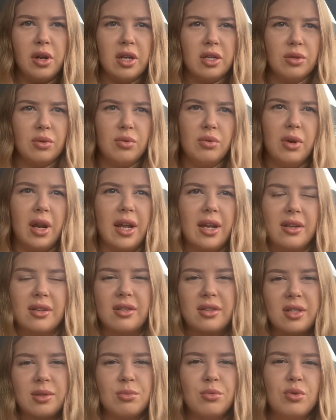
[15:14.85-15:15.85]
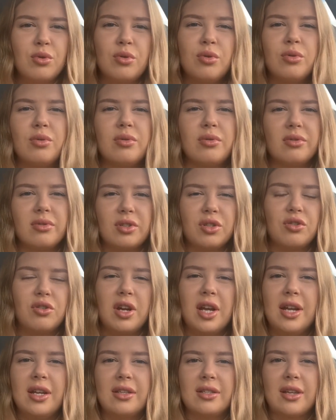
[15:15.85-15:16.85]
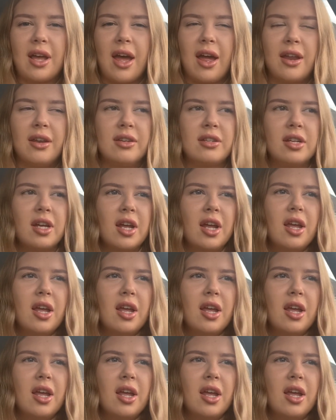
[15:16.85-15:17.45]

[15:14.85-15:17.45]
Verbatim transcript: It's all like small streets and